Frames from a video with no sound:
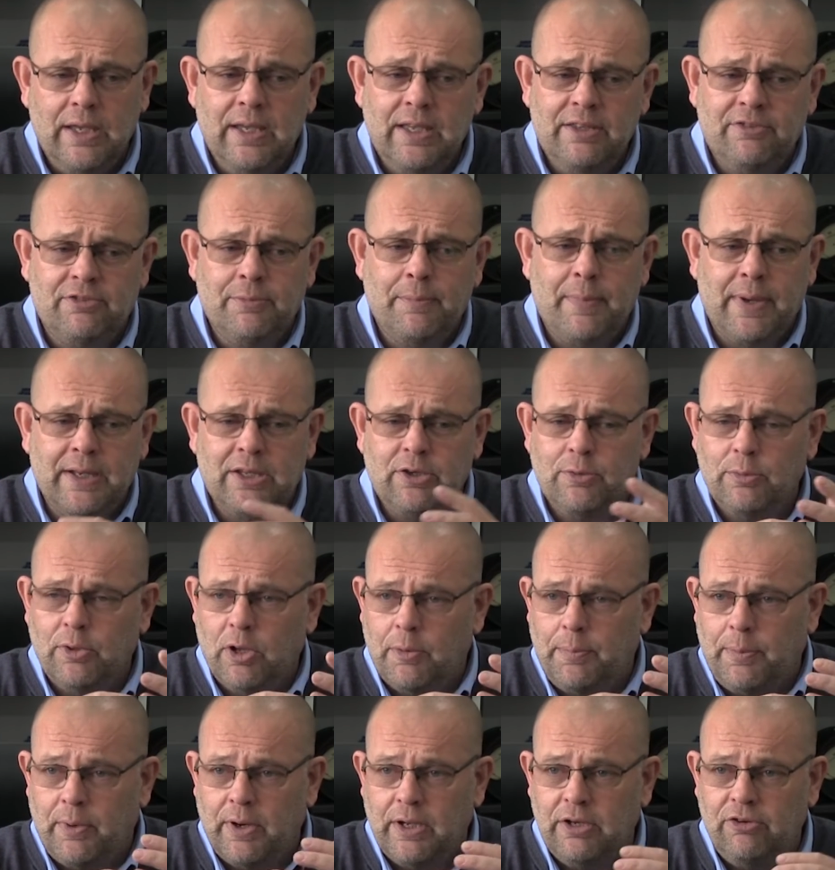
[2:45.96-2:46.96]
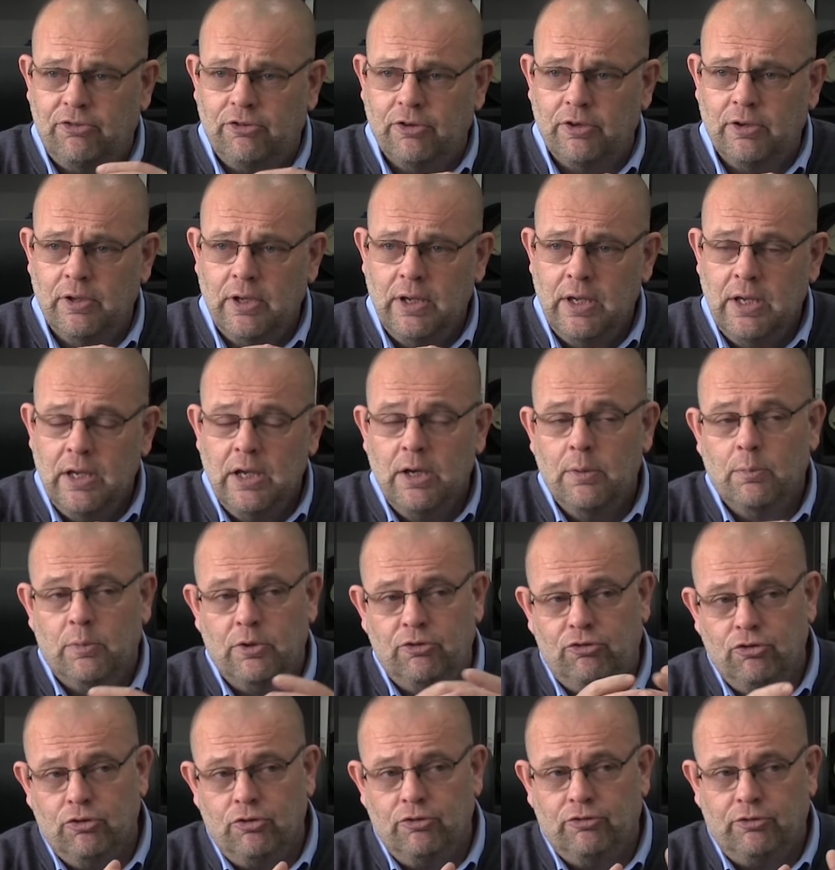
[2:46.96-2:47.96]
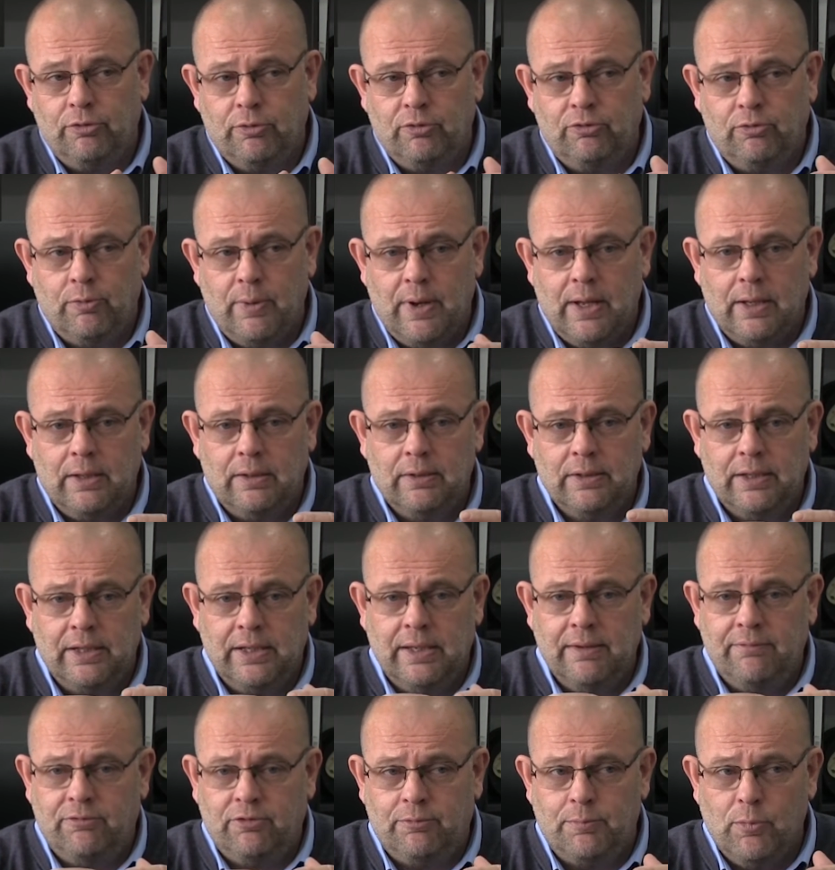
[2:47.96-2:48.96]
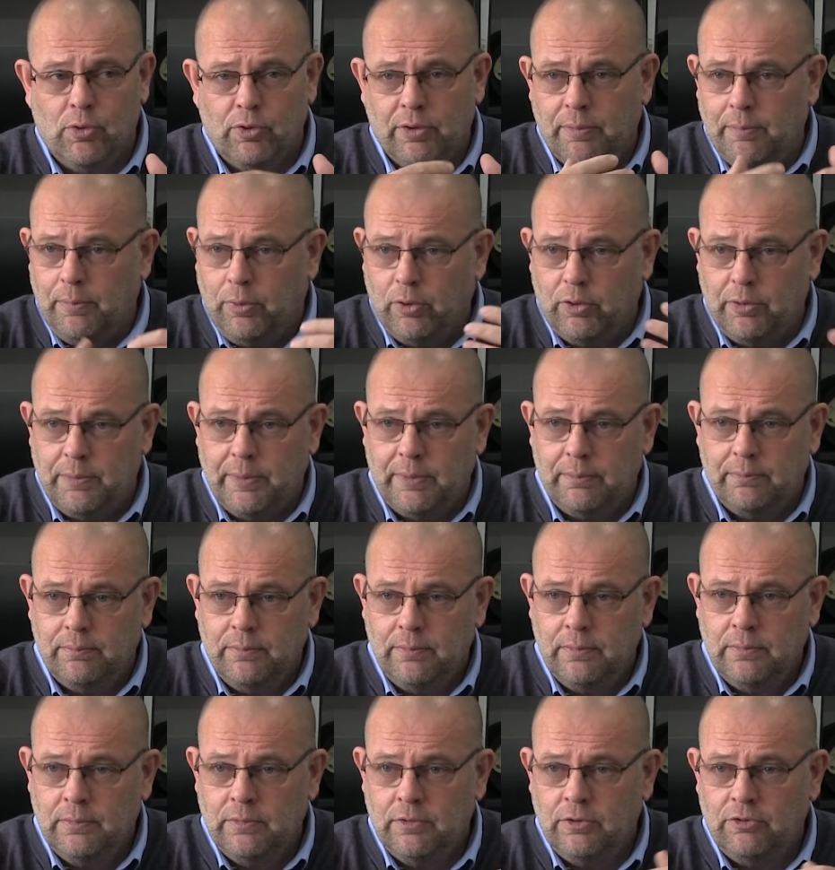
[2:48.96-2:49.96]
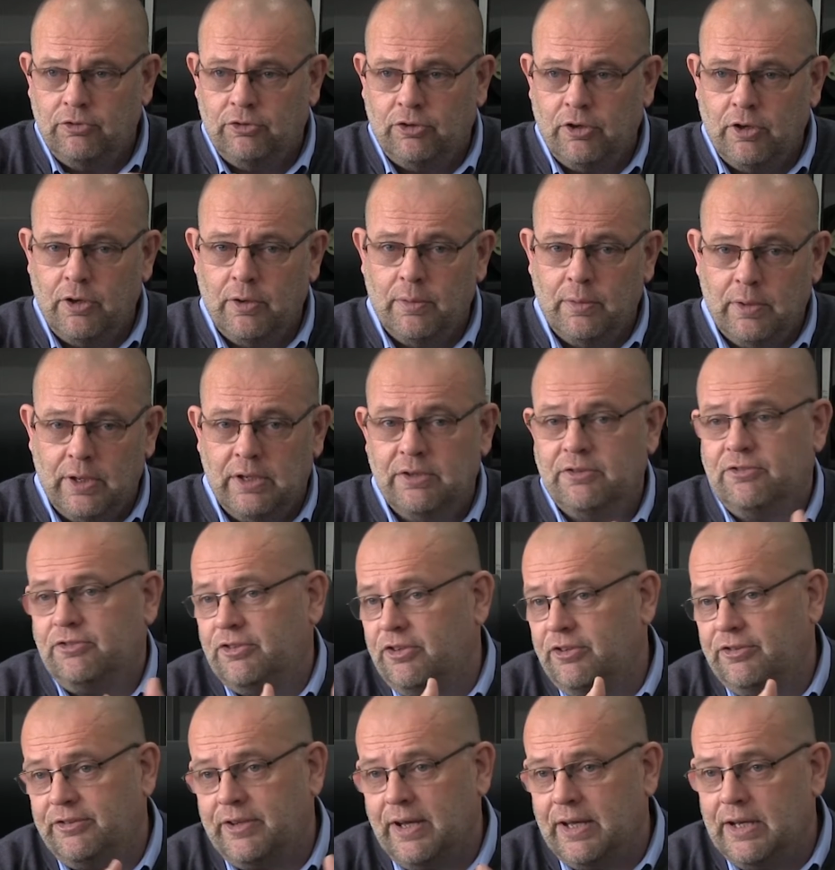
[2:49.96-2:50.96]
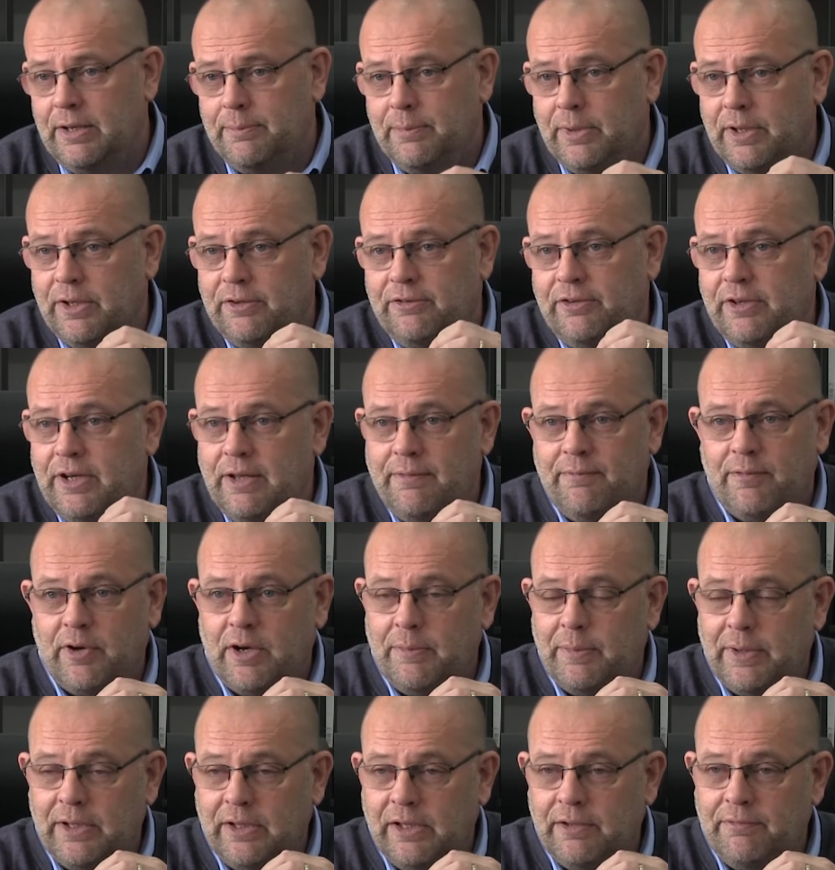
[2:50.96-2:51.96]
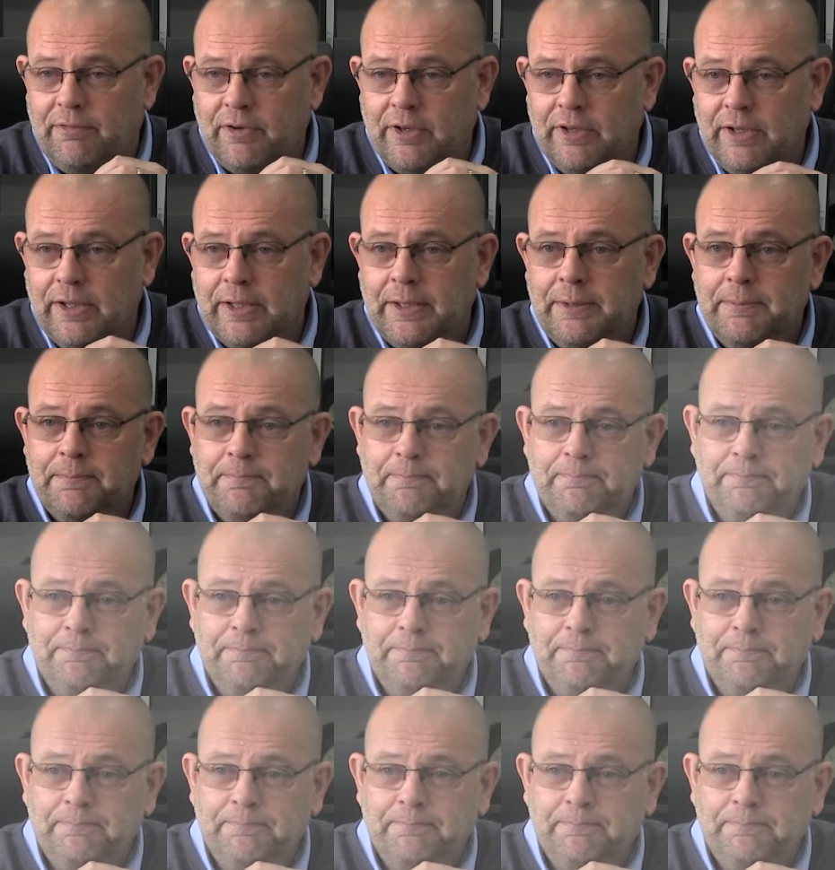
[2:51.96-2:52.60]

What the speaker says: It's a manual operation, which also as well gives more employment. So it's sustainability and environmentally friendly.